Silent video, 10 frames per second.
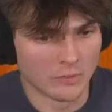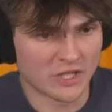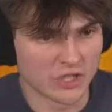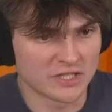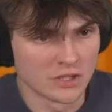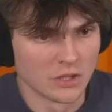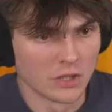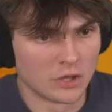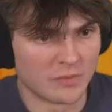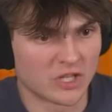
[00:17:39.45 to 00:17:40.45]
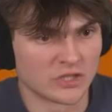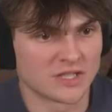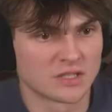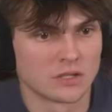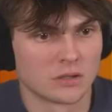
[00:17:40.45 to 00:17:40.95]
goodness! Oh my goodness!
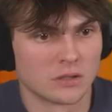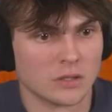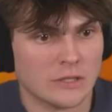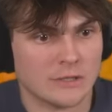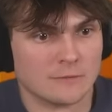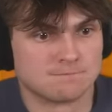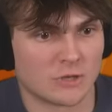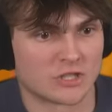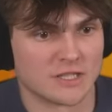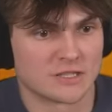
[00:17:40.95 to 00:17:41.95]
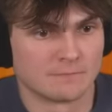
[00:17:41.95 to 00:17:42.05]
Oh my goodness!